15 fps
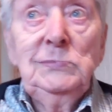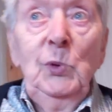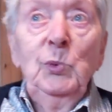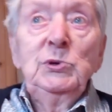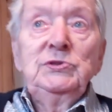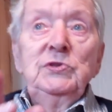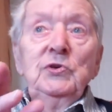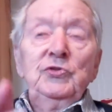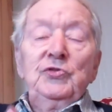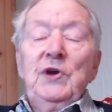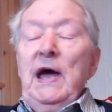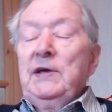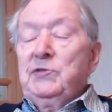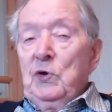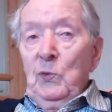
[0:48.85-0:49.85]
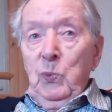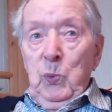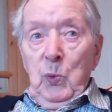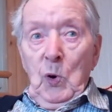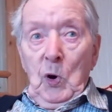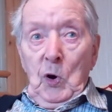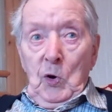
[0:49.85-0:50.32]
was the threat of
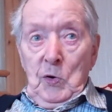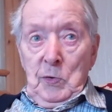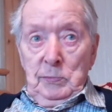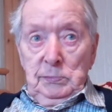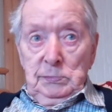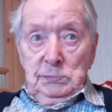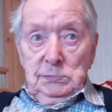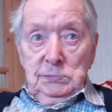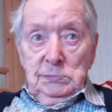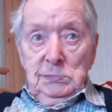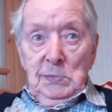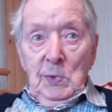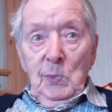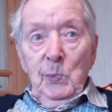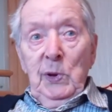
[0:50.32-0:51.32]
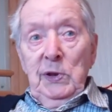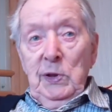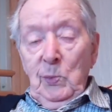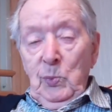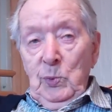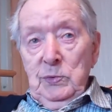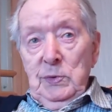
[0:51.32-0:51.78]
war, but
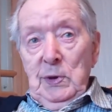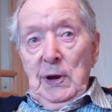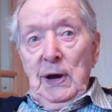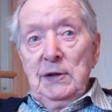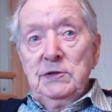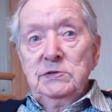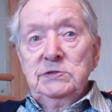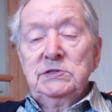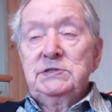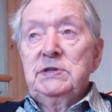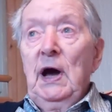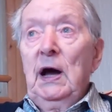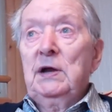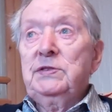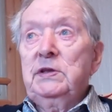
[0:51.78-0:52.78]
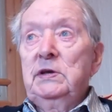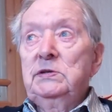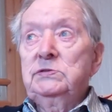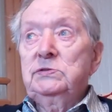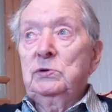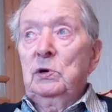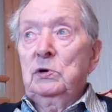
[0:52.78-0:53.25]
it hadn't
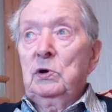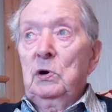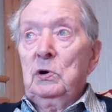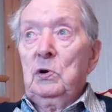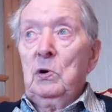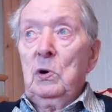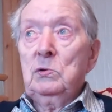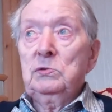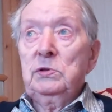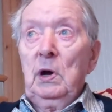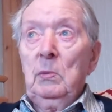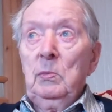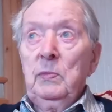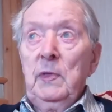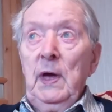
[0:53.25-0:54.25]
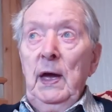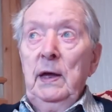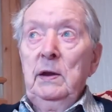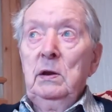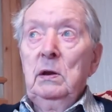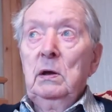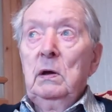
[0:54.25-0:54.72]
started, so I got called up
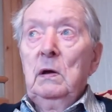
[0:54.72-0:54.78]
then